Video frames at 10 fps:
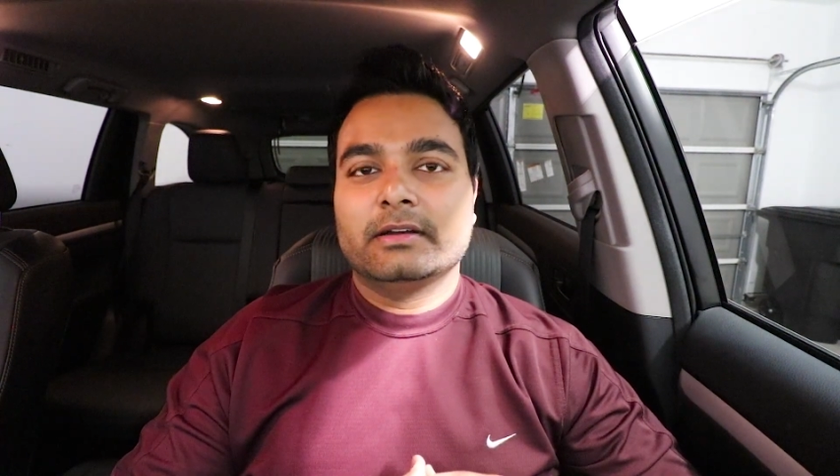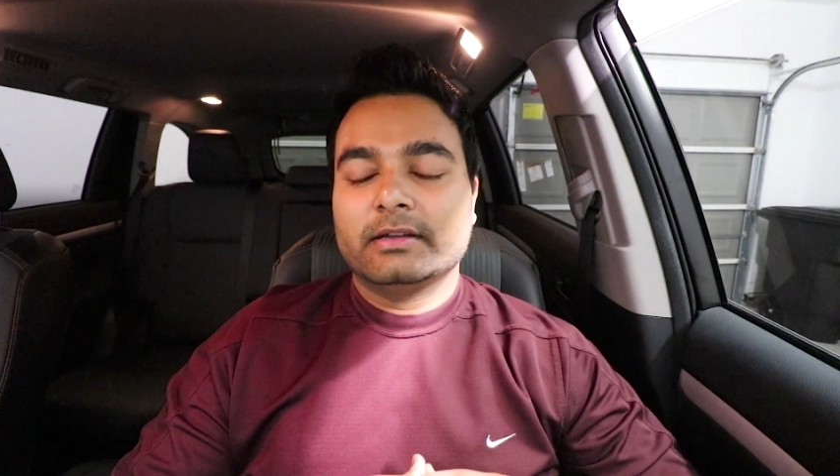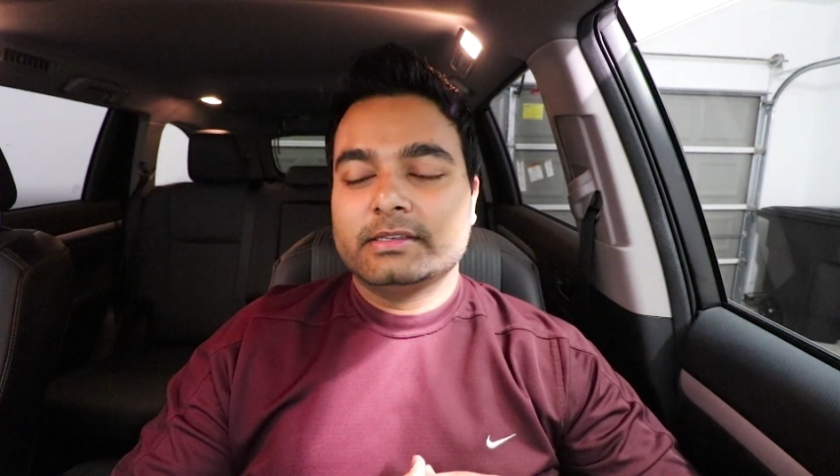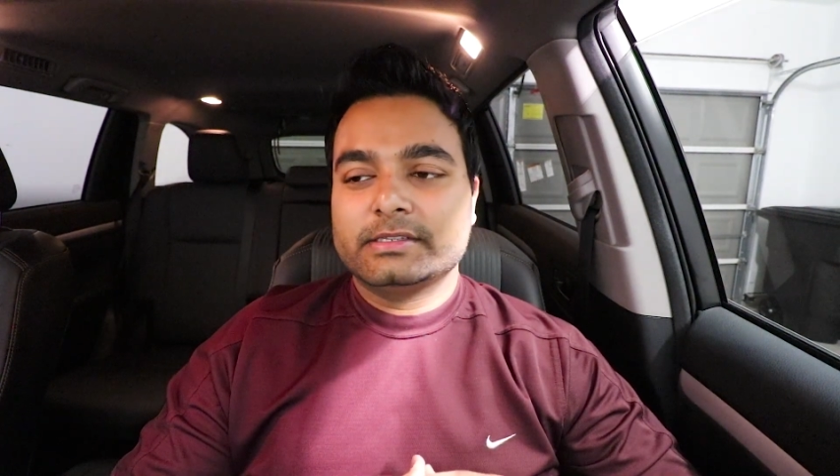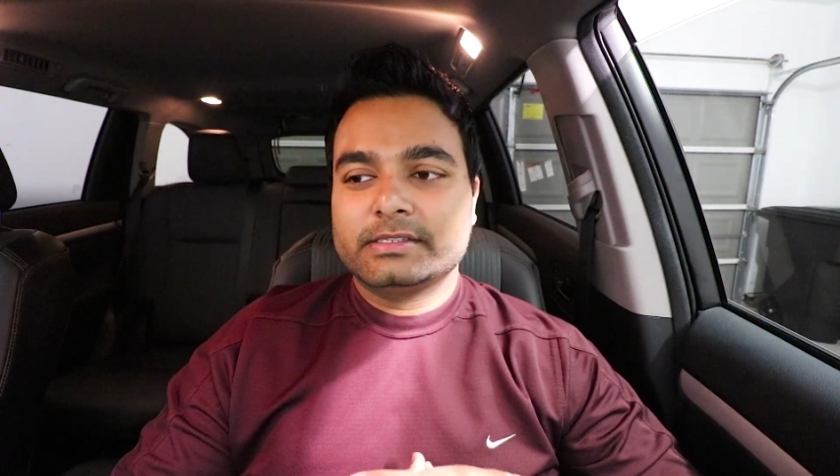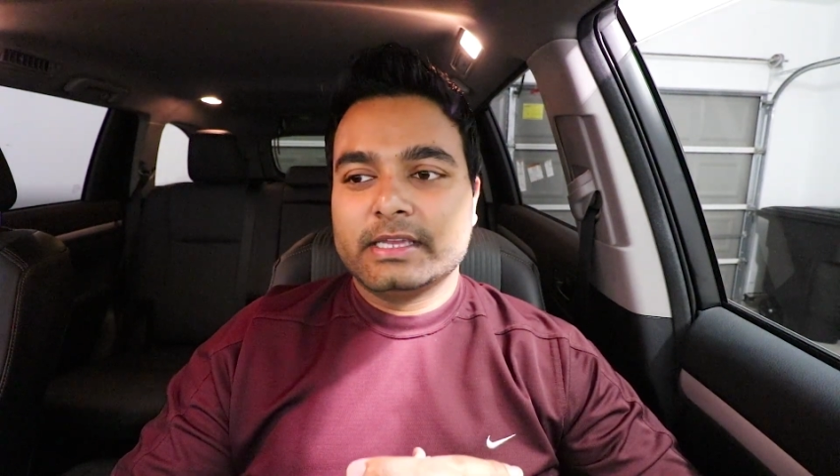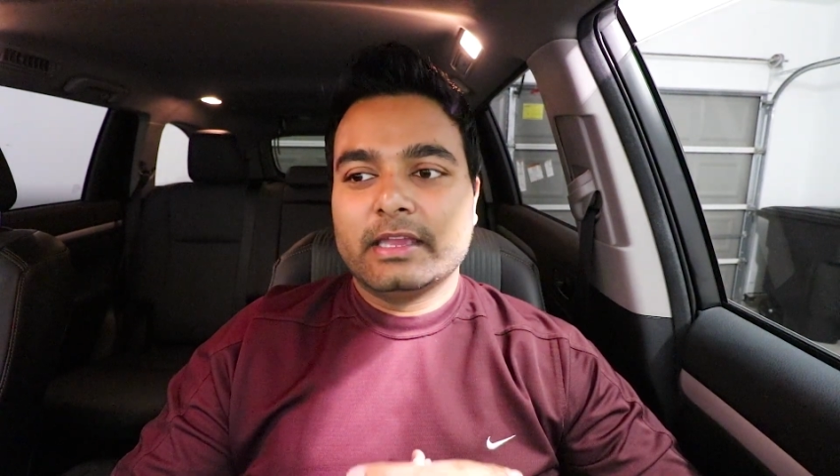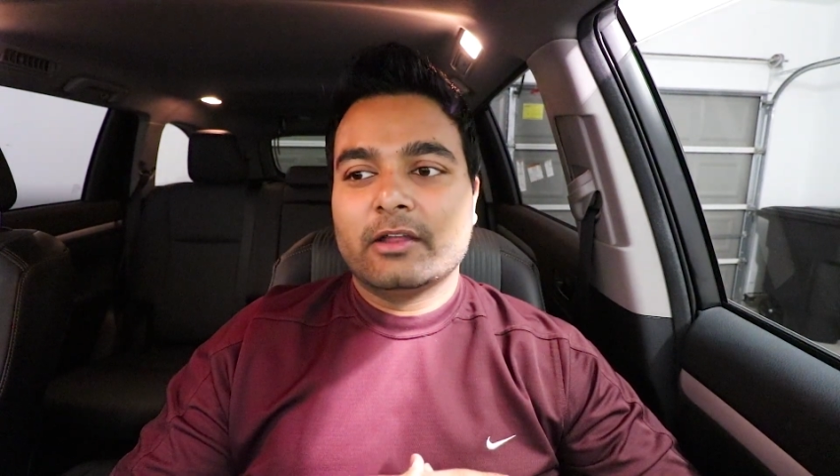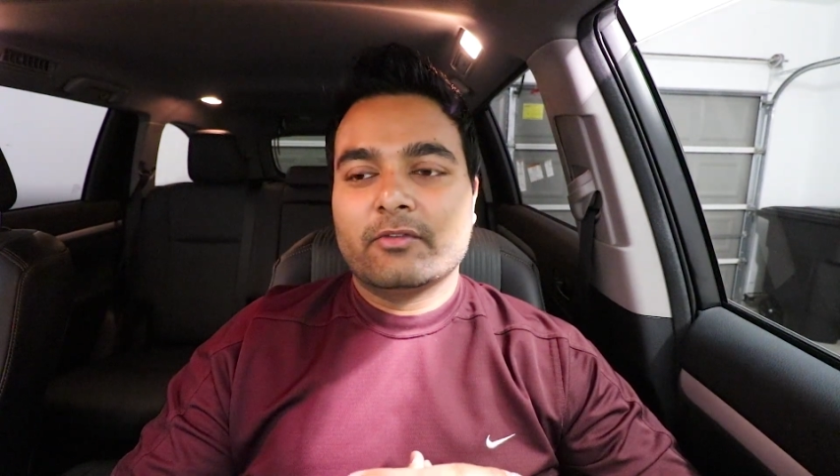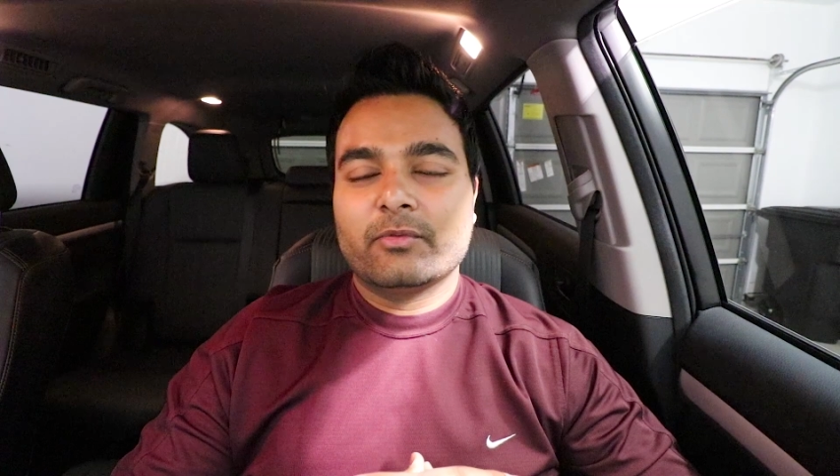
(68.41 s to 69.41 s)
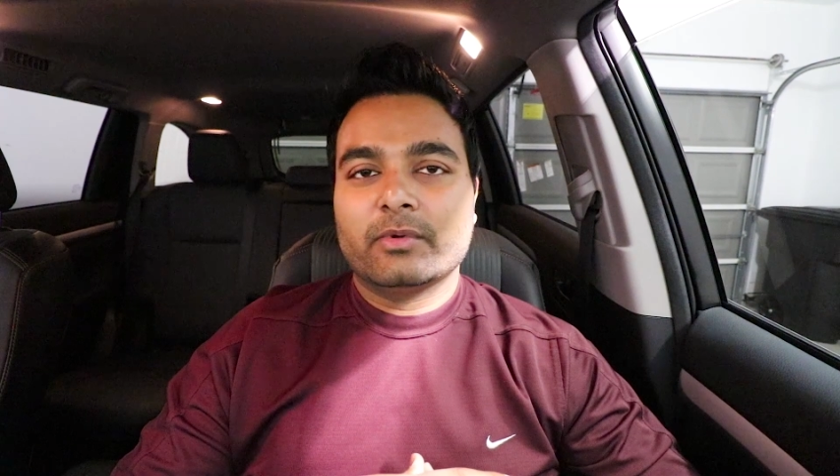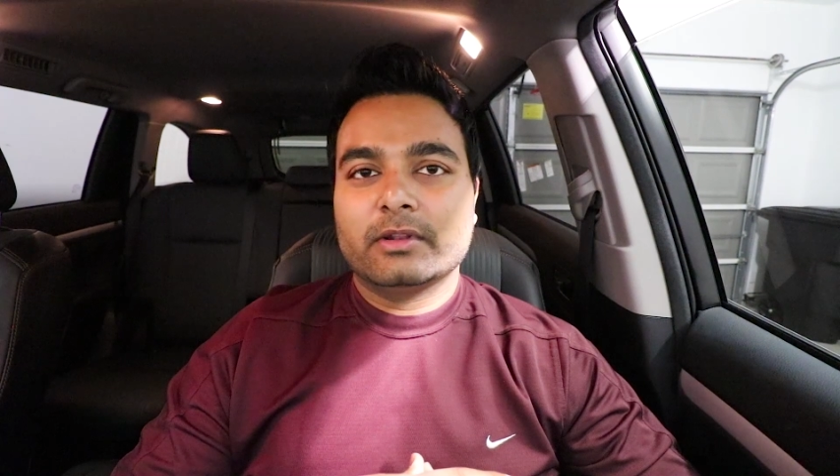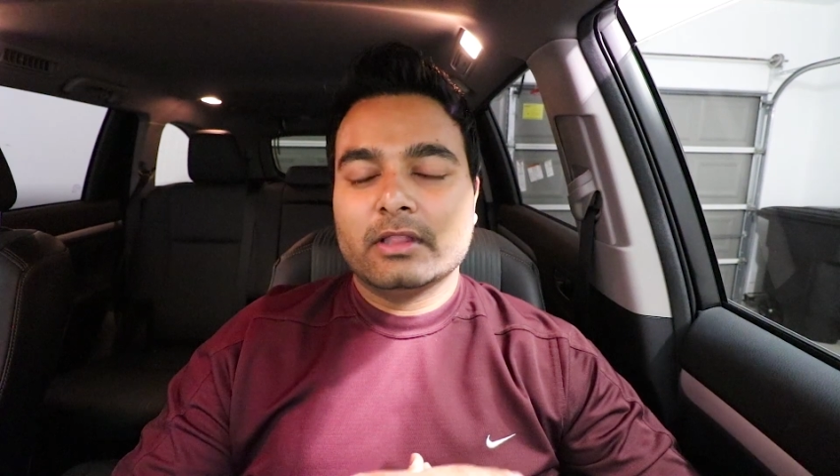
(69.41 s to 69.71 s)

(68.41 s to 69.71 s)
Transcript: and just take care of everyone.